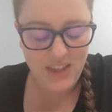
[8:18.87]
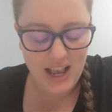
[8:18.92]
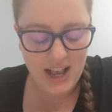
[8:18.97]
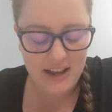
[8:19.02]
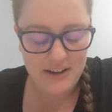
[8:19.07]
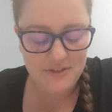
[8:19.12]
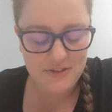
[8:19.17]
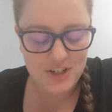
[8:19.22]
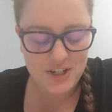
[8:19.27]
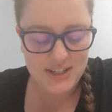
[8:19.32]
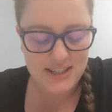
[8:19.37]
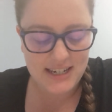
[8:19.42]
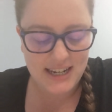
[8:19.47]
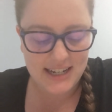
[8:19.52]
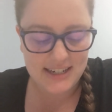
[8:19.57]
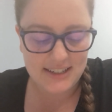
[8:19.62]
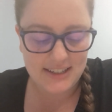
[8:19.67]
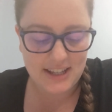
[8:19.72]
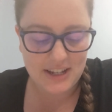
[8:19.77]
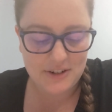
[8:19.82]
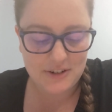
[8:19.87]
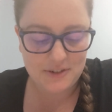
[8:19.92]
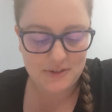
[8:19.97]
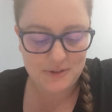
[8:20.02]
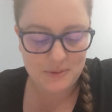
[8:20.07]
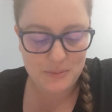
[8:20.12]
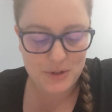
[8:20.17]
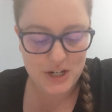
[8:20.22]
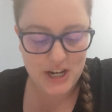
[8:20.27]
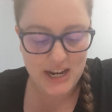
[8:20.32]
I have just had a letter
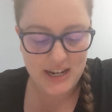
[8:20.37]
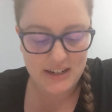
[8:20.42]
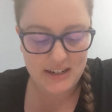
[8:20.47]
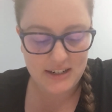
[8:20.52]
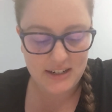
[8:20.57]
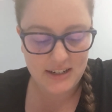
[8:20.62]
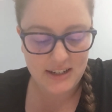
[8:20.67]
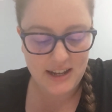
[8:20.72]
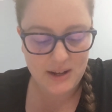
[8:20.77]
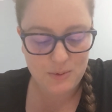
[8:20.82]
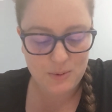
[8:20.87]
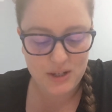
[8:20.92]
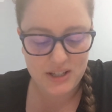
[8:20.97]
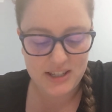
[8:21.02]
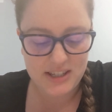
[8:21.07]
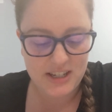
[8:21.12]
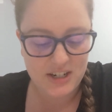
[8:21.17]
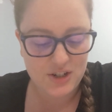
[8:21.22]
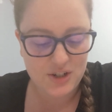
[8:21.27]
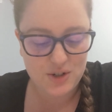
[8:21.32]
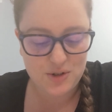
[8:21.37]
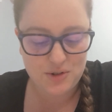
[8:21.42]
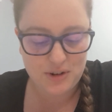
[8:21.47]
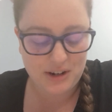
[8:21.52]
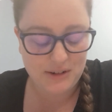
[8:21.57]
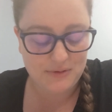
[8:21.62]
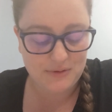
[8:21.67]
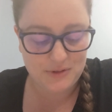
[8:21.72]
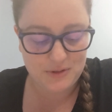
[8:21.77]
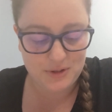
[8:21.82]
from Jane, with such
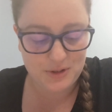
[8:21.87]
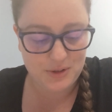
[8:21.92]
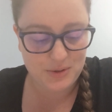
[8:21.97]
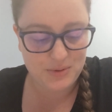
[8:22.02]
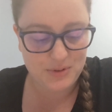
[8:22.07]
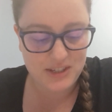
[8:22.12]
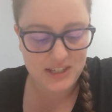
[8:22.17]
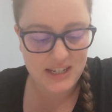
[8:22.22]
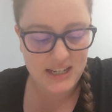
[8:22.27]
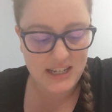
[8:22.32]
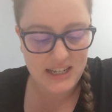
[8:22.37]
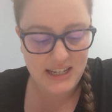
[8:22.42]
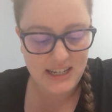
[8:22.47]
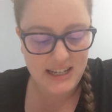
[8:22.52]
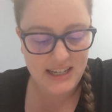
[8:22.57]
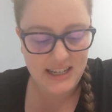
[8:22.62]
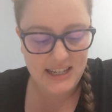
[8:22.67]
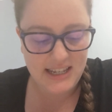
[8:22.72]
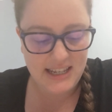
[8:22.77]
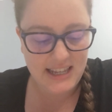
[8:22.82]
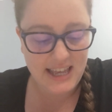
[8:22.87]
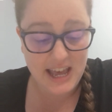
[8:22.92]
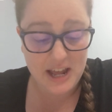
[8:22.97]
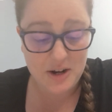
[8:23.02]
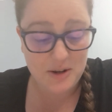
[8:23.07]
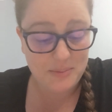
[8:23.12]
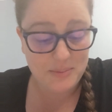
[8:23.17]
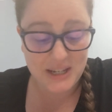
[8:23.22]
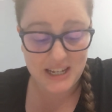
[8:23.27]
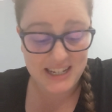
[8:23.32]
dreadful news. It
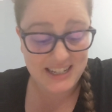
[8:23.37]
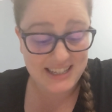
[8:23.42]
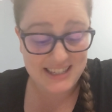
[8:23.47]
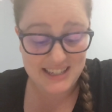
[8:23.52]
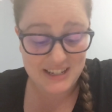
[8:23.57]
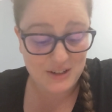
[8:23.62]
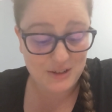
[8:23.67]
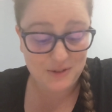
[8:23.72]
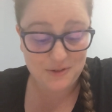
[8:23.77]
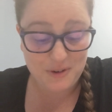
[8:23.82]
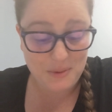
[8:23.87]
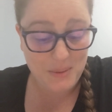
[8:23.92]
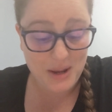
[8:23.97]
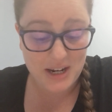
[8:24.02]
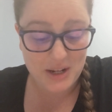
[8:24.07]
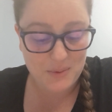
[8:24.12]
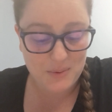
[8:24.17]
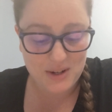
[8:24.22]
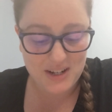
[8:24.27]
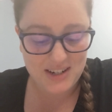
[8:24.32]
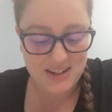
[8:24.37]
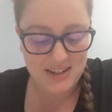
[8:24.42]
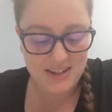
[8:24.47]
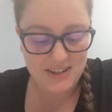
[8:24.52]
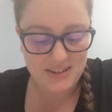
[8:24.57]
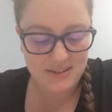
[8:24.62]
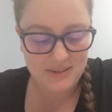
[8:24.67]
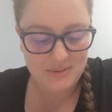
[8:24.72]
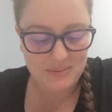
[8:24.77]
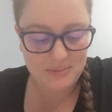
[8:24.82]
cannot be concealed from anyone.
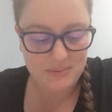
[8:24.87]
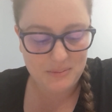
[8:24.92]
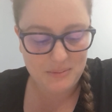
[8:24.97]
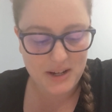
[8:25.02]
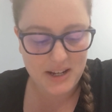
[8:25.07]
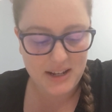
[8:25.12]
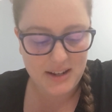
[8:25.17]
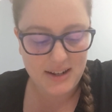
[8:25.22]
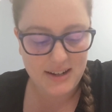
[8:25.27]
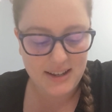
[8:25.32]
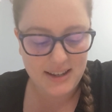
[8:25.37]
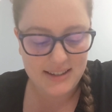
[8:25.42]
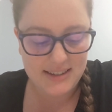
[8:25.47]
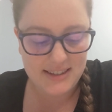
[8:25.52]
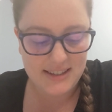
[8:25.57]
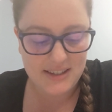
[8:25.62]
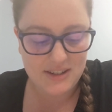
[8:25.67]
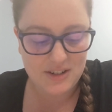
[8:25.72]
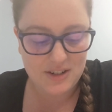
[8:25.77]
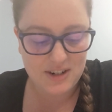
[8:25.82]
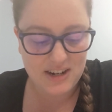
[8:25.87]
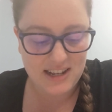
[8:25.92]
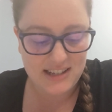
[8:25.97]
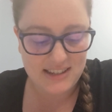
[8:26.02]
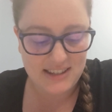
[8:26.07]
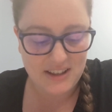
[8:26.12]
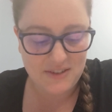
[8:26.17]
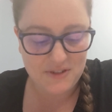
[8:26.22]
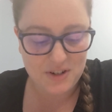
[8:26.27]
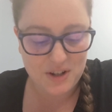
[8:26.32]
My youngest sister
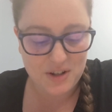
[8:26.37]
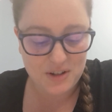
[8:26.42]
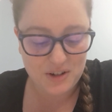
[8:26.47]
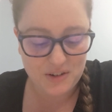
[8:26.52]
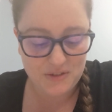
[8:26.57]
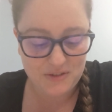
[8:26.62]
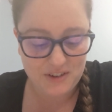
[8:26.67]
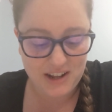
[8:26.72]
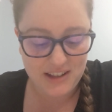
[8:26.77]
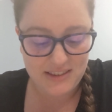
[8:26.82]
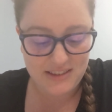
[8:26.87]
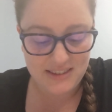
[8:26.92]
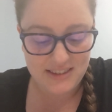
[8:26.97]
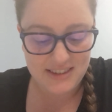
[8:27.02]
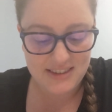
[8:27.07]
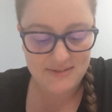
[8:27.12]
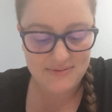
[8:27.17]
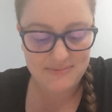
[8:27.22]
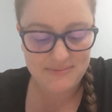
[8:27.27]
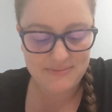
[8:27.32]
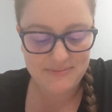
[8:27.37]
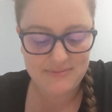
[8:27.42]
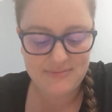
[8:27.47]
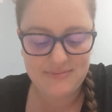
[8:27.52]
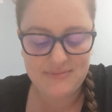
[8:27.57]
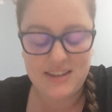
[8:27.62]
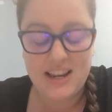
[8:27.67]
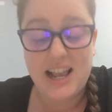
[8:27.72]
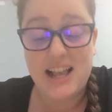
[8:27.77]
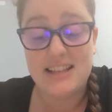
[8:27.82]
has left all her friends,
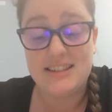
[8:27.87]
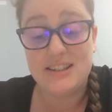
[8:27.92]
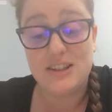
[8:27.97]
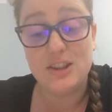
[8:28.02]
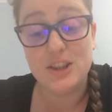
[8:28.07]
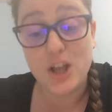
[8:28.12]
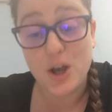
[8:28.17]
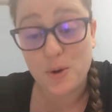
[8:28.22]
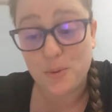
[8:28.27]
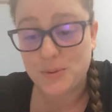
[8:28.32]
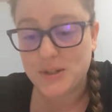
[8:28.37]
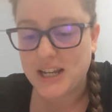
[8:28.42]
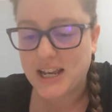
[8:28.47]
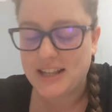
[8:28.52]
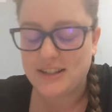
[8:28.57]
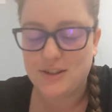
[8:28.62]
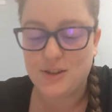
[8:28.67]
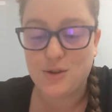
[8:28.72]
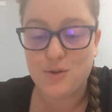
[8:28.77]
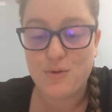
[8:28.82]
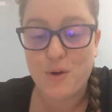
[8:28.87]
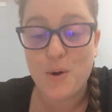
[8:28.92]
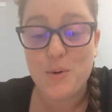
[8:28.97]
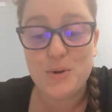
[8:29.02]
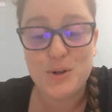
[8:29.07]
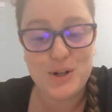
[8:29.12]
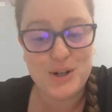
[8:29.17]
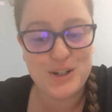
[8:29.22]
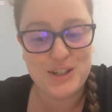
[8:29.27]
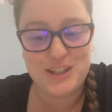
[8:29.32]
has eloped, has
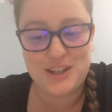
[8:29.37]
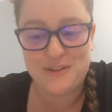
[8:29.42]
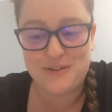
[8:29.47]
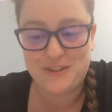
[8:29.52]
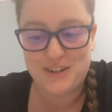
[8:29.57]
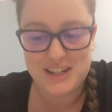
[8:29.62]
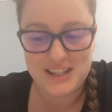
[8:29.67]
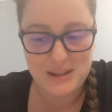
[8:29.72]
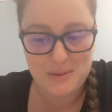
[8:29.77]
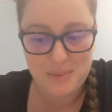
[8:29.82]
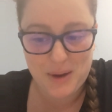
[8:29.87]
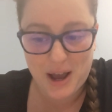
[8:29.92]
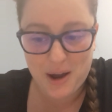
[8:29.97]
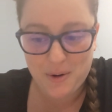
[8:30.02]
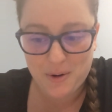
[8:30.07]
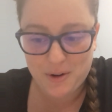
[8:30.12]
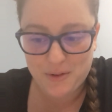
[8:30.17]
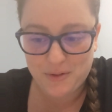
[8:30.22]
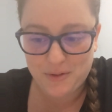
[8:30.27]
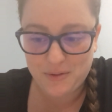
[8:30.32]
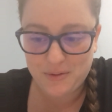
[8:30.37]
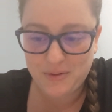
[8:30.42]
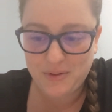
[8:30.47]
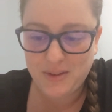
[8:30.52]
thrown herself into the power